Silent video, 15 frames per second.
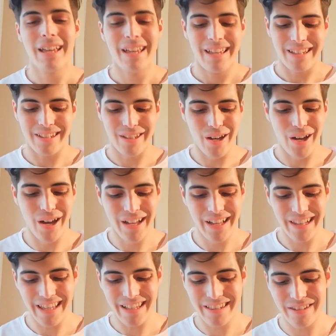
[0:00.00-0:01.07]
So
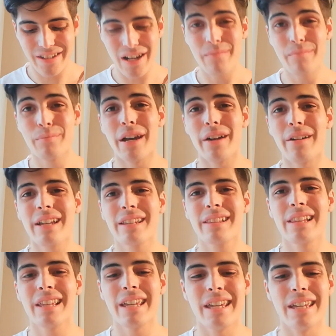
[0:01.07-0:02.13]
let's jump
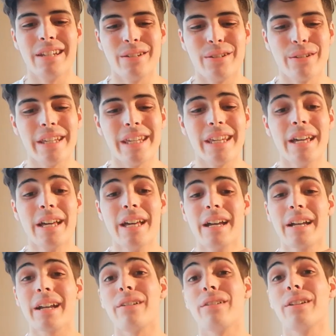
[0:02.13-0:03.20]
directly into the
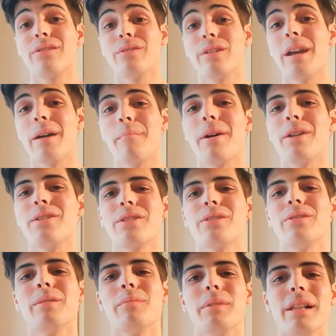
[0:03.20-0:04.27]
Cardistry and Magic
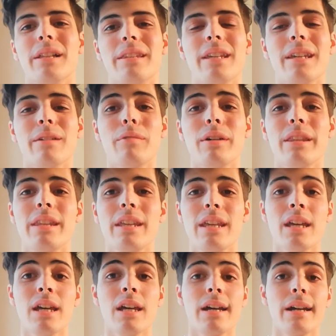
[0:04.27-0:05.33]
suitability with the
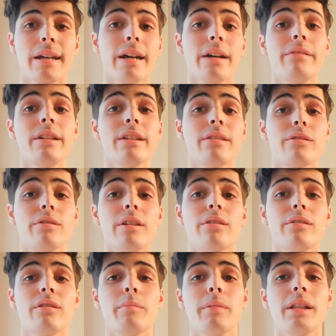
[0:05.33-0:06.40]
Cardistry
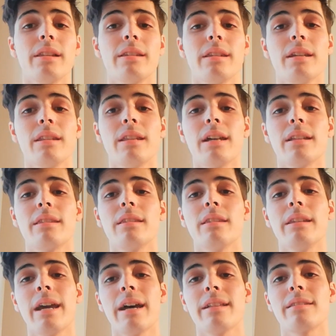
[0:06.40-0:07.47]
suitability that
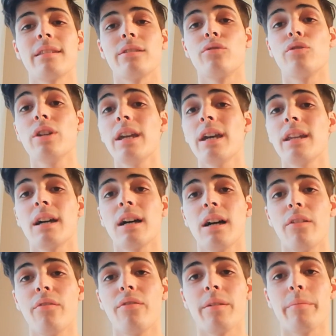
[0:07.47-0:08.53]
gets a
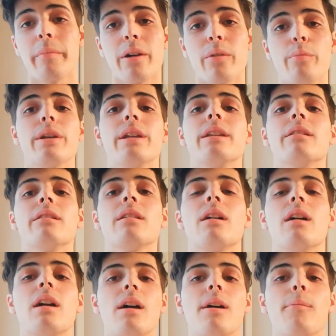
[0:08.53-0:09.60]
3.5 in my opinion,
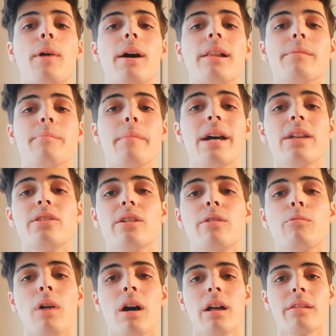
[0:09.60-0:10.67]
while the Magic
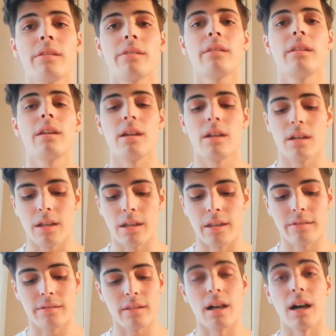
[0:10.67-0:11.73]
one
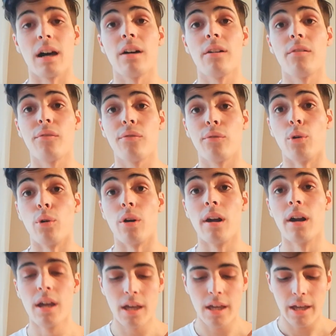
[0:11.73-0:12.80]
is a 4.
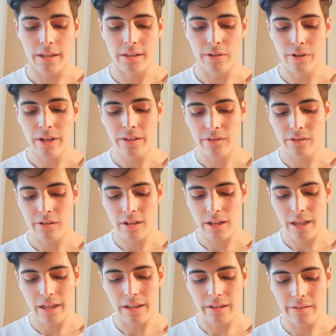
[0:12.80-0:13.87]
And the reason
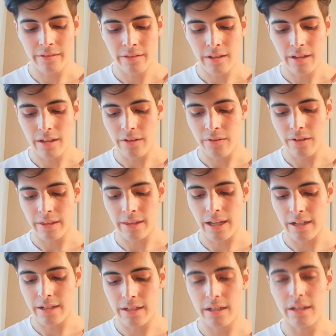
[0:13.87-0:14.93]
is
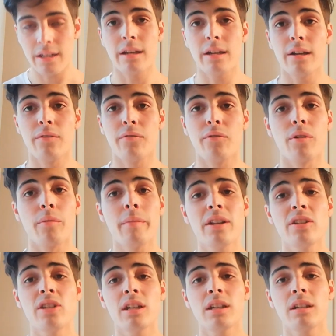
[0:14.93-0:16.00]
that for
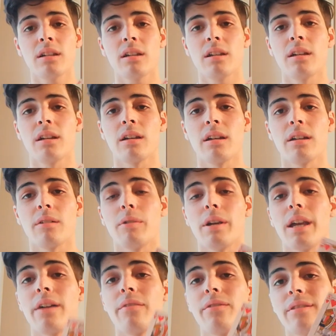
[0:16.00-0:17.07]
Magic we
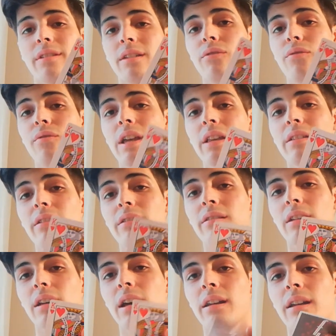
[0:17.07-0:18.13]
have standard
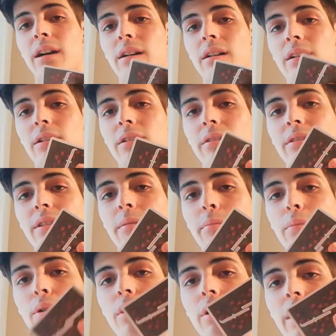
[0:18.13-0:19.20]
faces and a
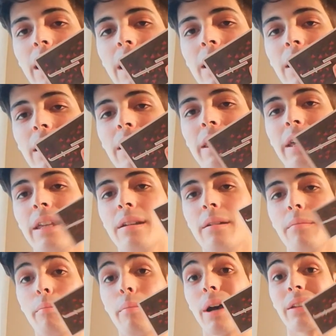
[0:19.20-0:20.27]
simple and clean
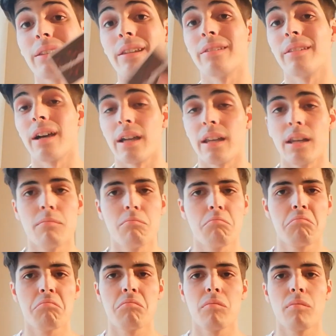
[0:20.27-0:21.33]
back design.
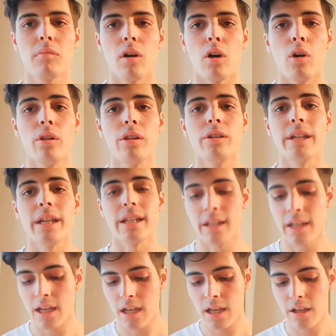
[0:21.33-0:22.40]
All you need
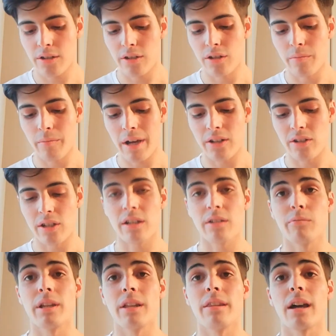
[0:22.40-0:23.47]
to do Magic
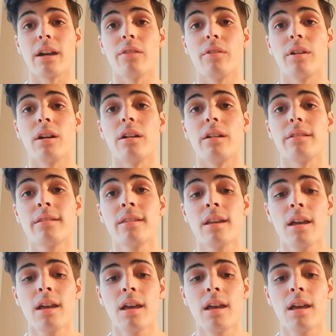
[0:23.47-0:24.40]
with a deck of cards.